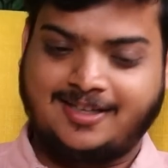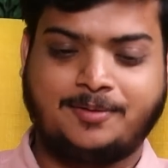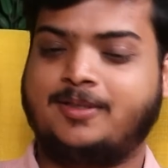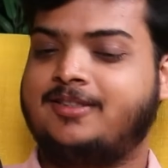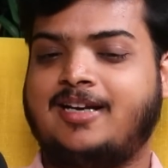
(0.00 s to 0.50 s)

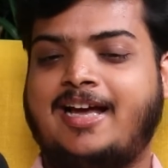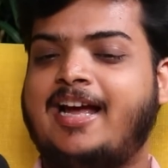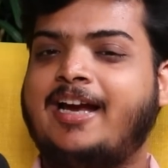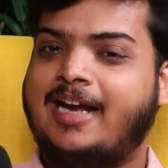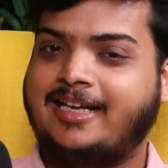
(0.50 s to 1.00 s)
100%.
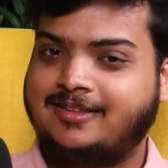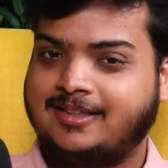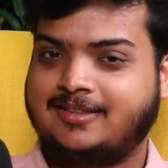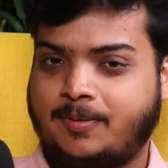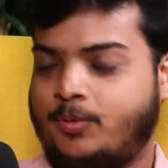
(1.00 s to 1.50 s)
I
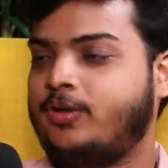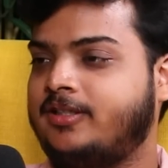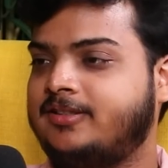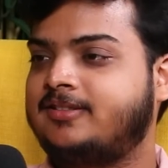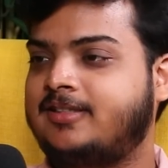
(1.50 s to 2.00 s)
think support
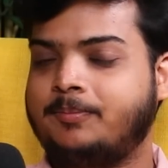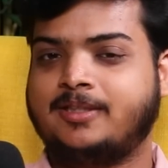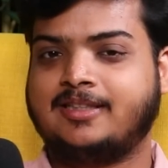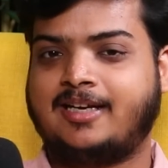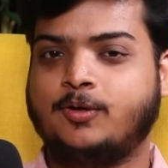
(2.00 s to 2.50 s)
is
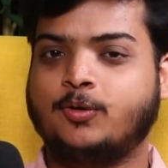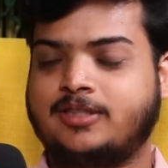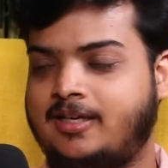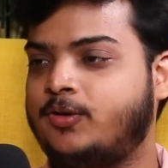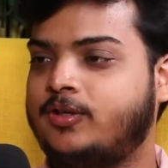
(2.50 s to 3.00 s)
something that goes
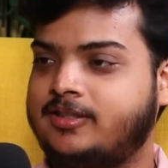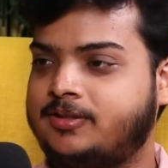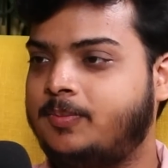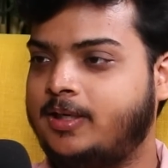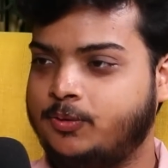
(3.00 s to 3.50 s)

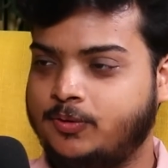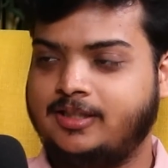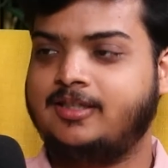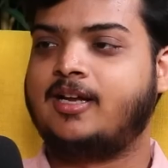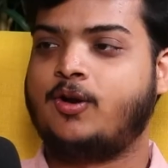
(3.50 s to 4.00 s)
unnoticed, but you
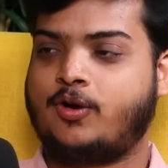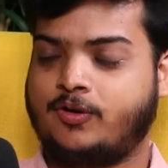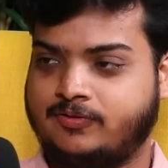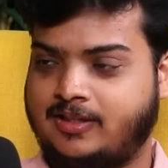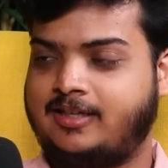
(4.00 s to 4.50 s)
need a lot
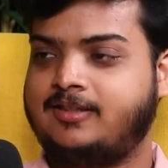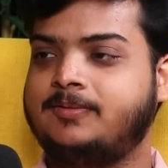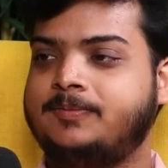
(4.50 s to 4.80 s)
of that.